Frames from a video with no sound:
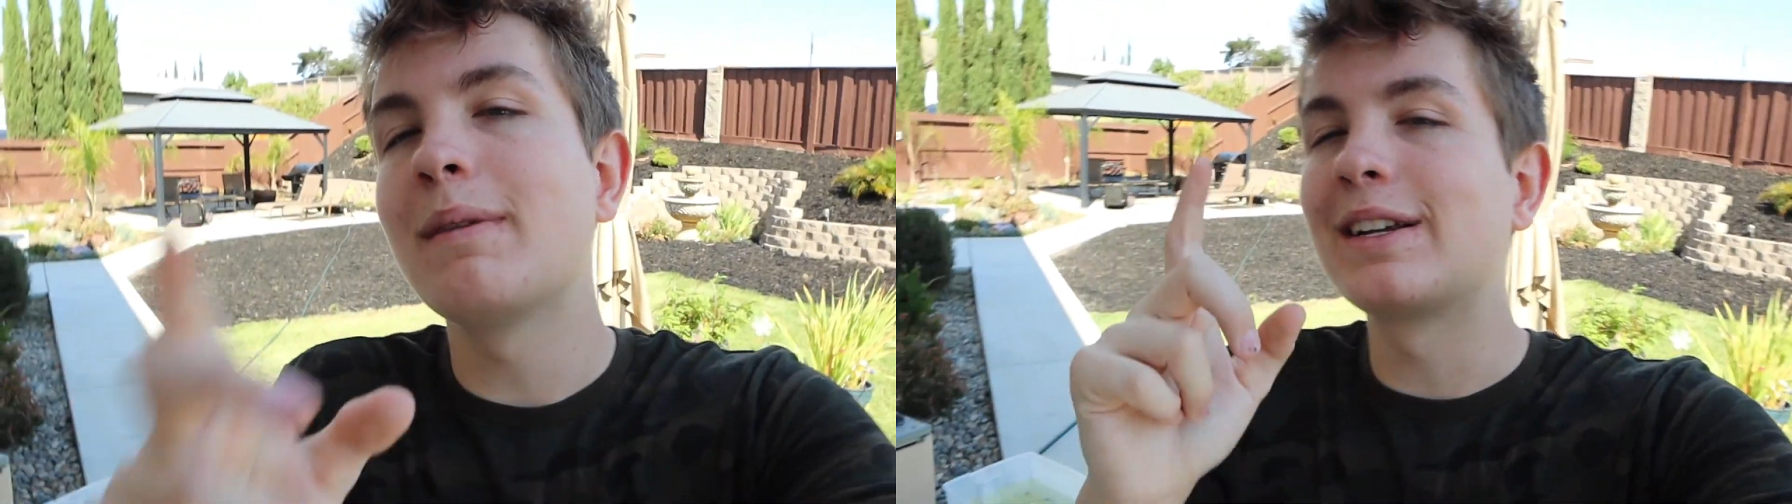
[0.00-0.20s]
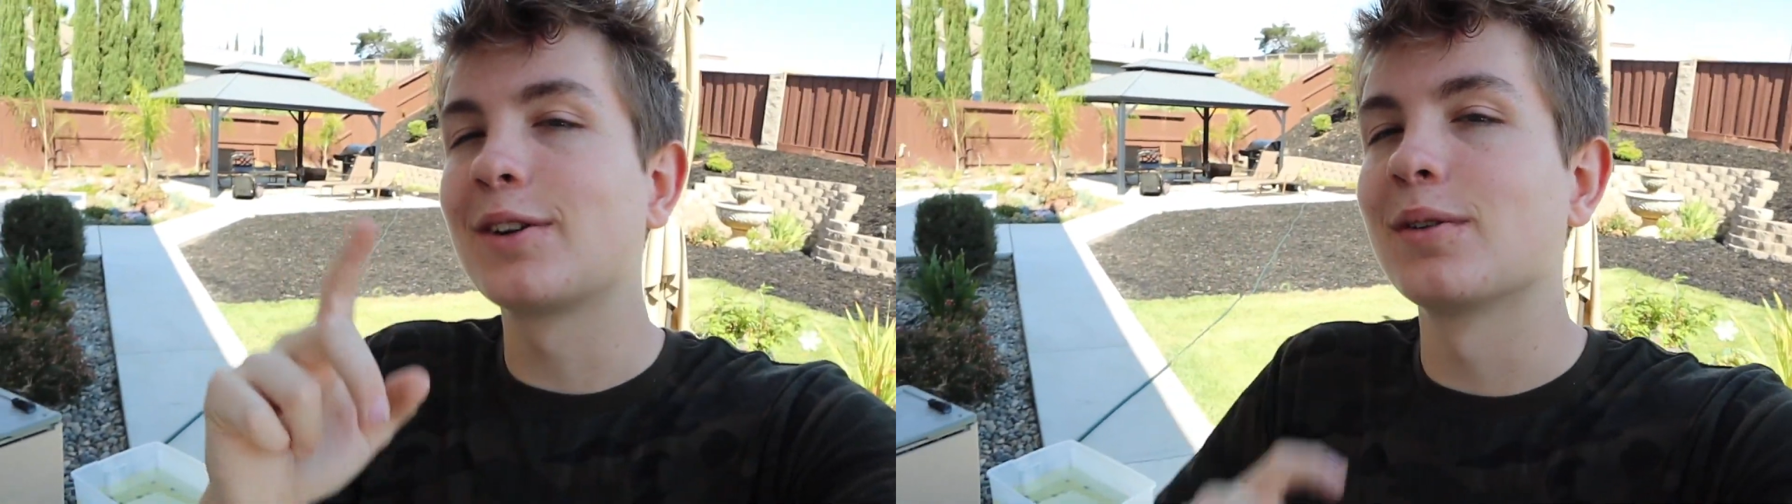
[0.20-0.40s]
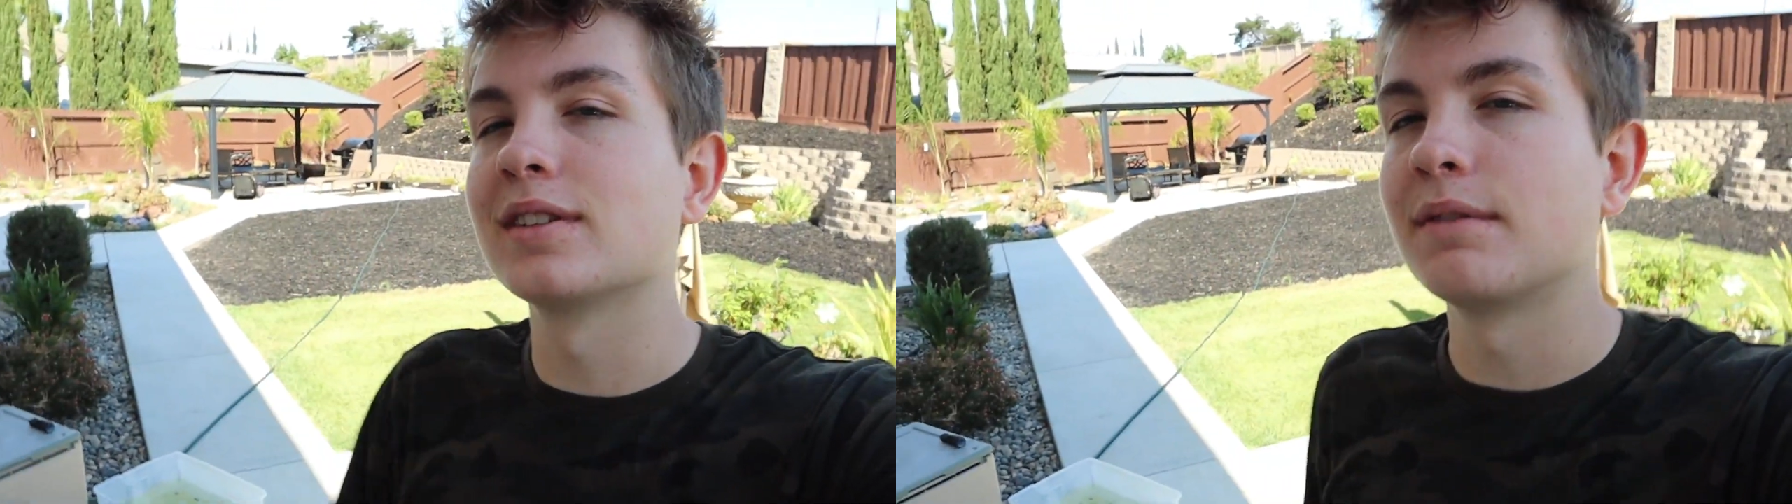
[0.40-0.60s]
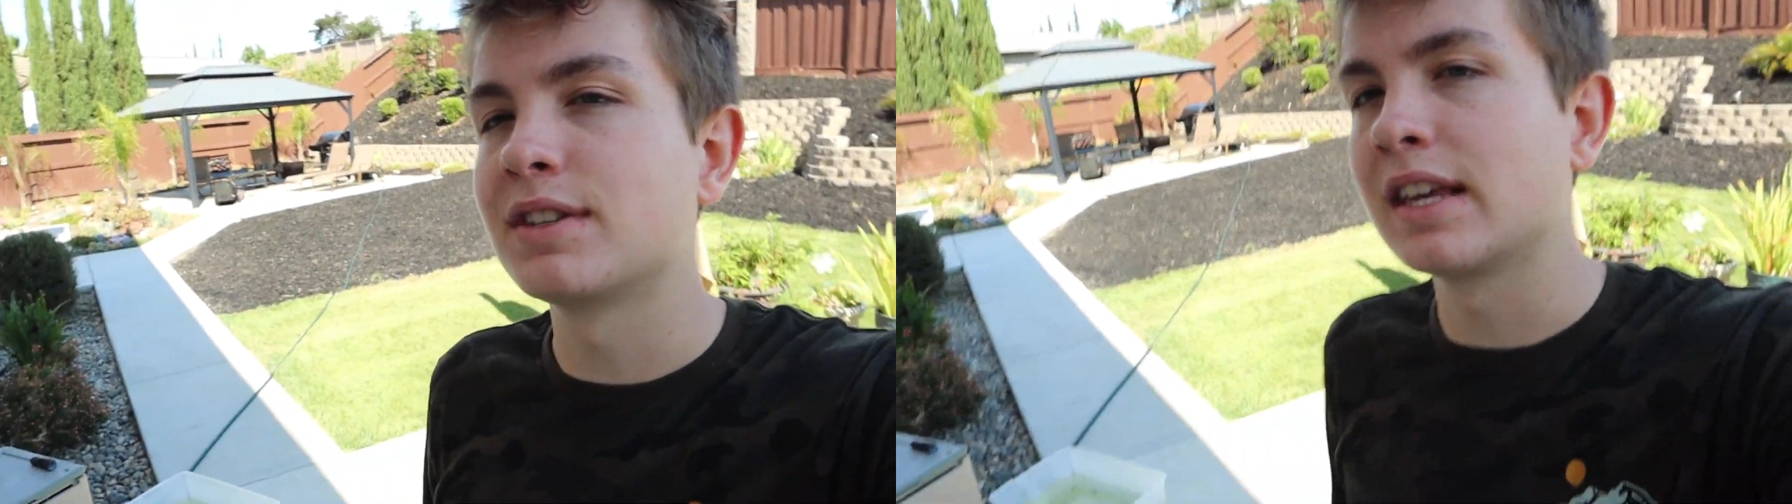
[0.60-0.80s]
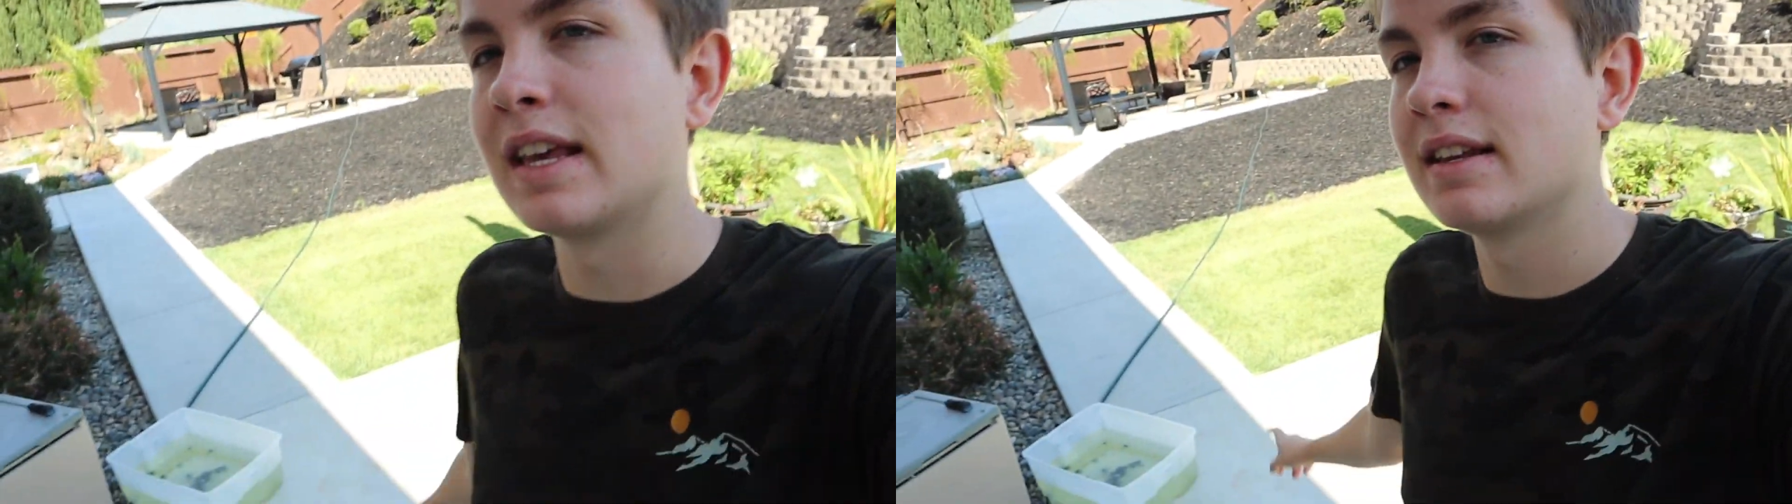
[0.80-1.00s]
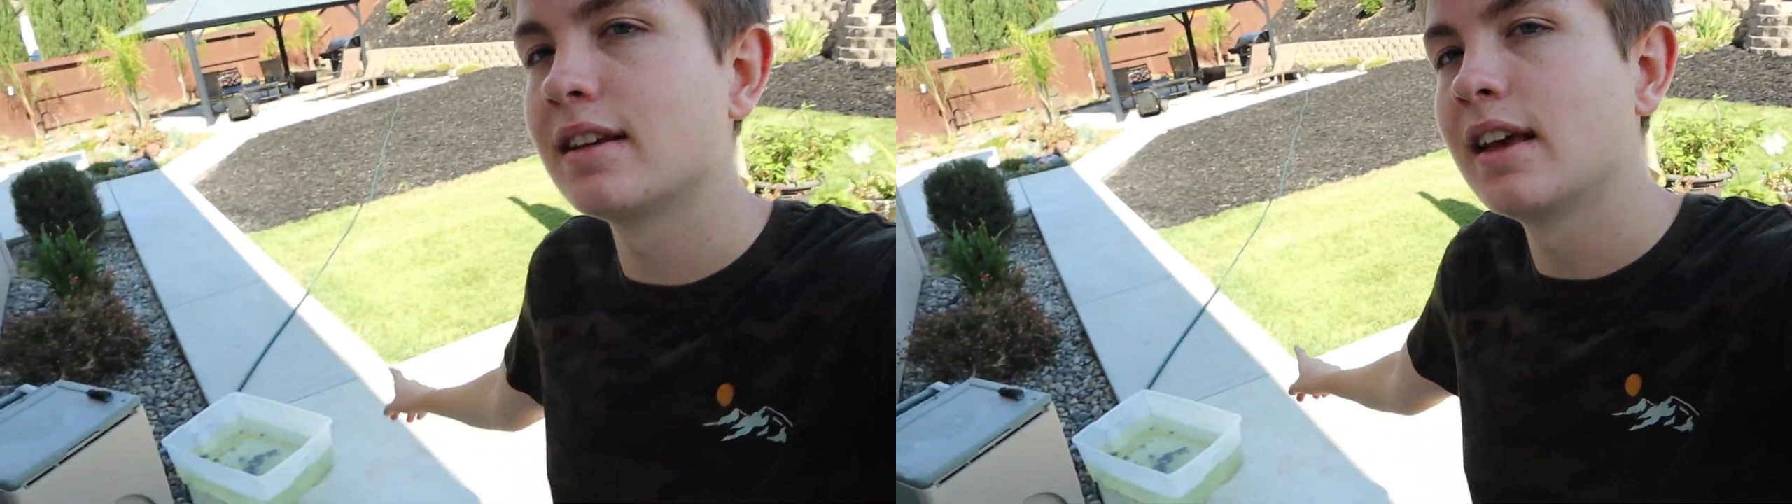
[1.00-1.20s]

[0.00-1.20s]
of my turtles loves to eat,